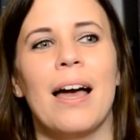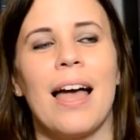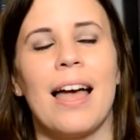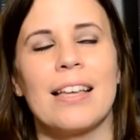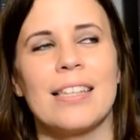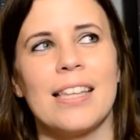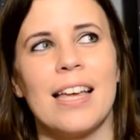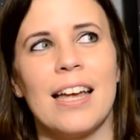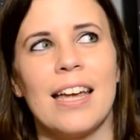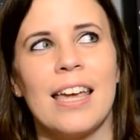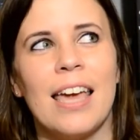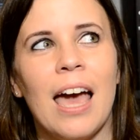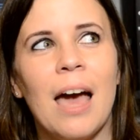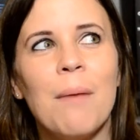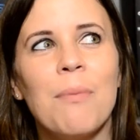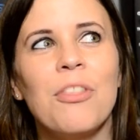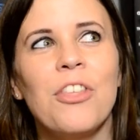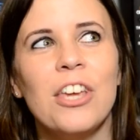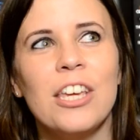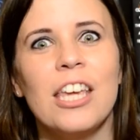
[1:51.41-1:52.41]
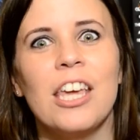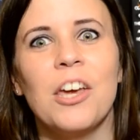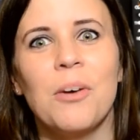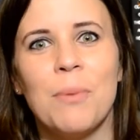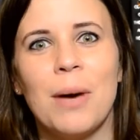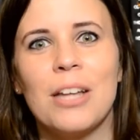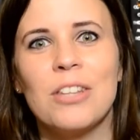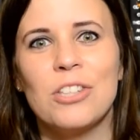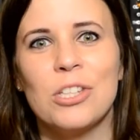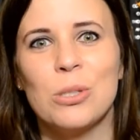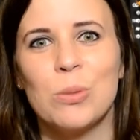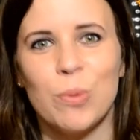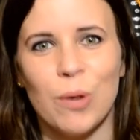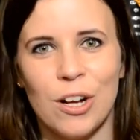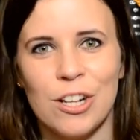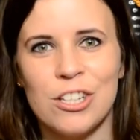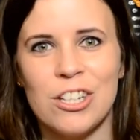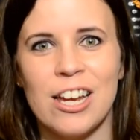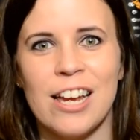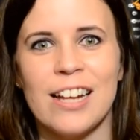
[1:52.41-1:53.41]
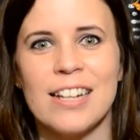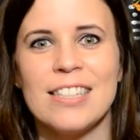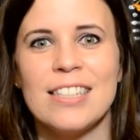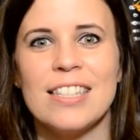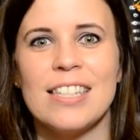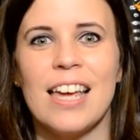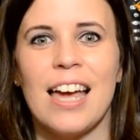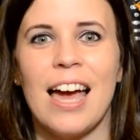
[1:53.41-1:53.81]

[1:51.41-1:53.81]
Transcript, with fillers: as I kept thinking about this project,